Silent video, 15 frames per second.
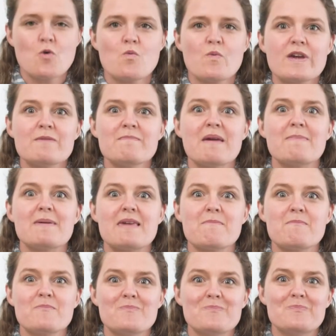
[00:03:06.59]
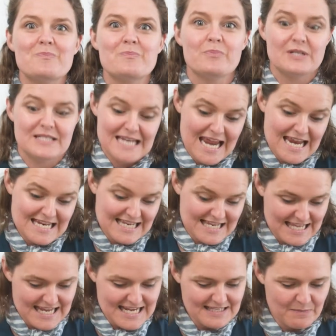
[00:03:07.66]
We could maybe pretend
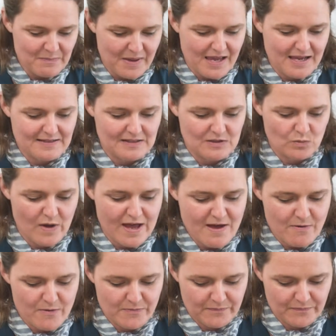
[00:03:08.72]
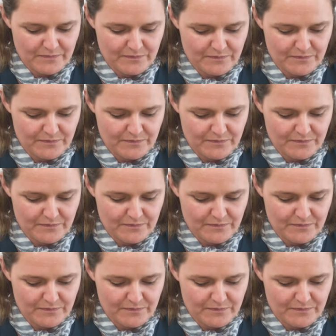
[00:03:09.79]
these are peas as well.